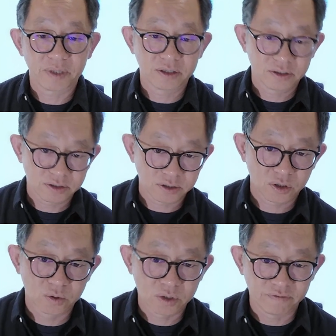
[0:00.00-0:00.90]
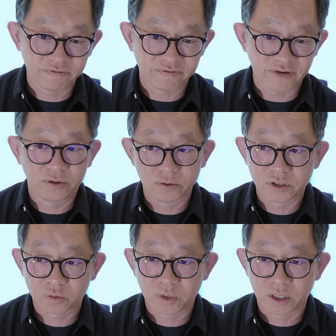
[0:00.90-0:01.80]
Because the token value
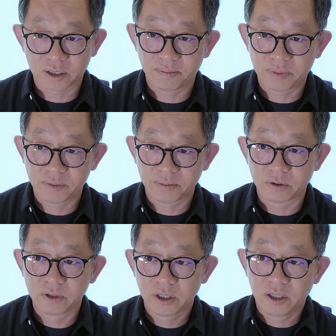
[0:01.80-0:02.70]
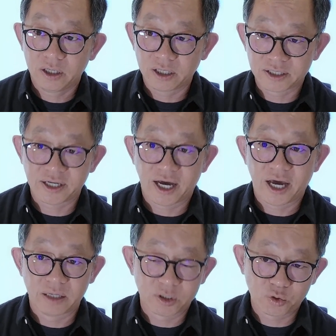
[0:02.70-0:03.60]
is what get people
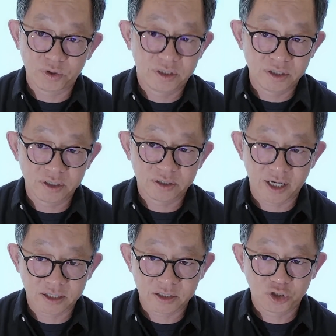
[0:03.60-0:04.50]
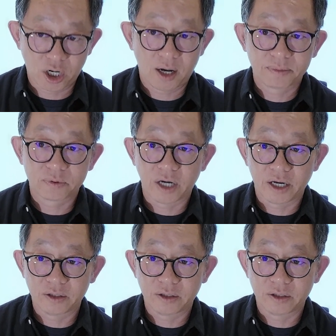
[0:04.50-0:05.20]
excited, but treat this as a job, right?